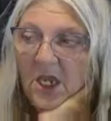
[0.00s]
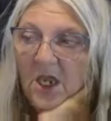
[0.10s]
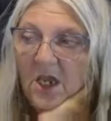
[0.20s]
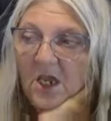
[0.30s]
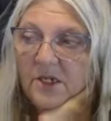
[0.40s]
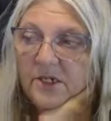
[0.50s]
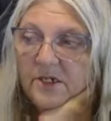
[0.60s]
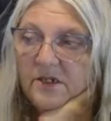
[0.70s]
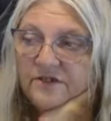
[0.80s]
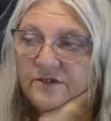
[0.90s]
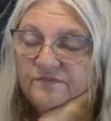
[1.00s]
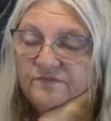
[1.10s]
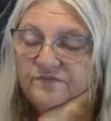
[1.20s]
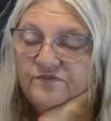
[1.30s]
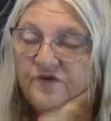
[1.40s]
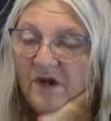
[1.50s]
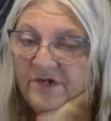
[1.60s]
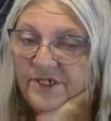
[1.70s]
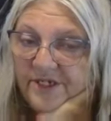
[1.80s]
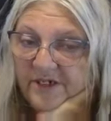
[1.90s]
And there's a
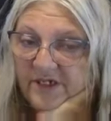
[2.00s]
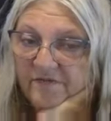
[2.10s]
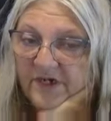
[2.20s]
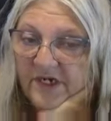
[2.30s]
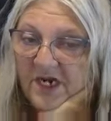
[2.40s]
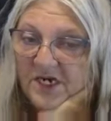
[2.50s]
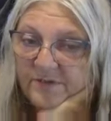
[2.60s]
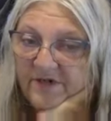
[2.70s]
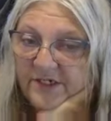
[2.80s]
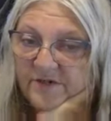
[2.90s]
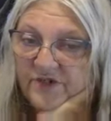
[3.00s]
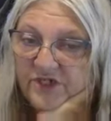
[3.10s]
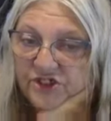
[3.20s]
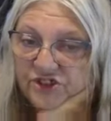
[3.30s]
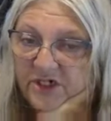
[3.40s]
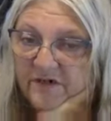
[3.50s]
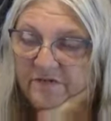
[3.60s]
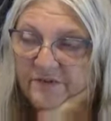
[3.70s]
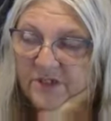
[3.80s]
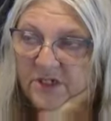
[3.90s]
very significant aspect of this
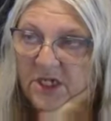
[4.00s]
shift,